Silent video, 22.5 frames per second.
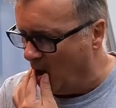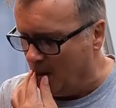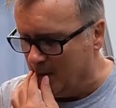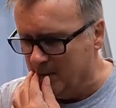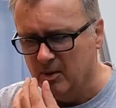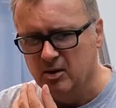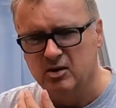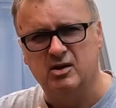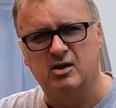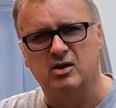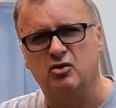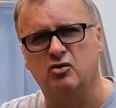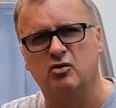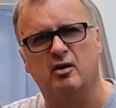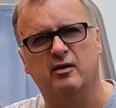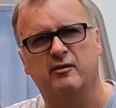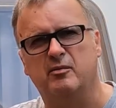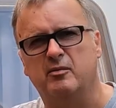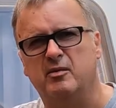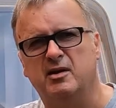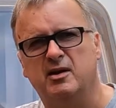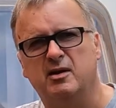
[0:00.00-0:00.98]
Most of the
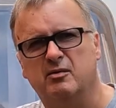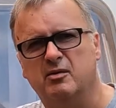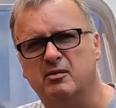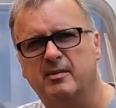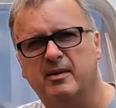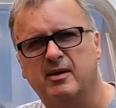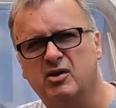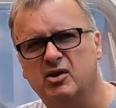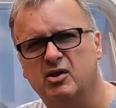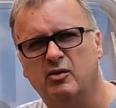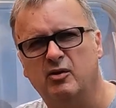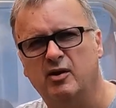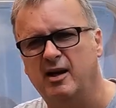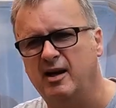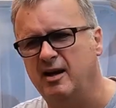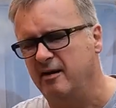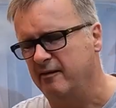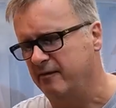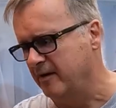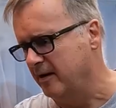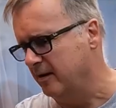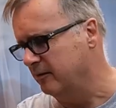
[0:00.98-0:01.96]
driving we did was about
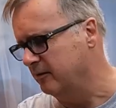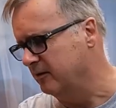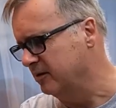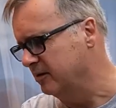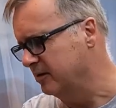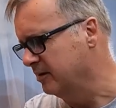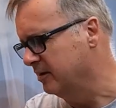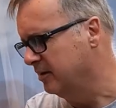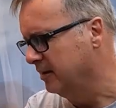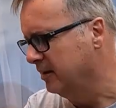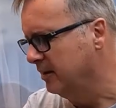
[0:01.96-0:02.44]
2.5 hours.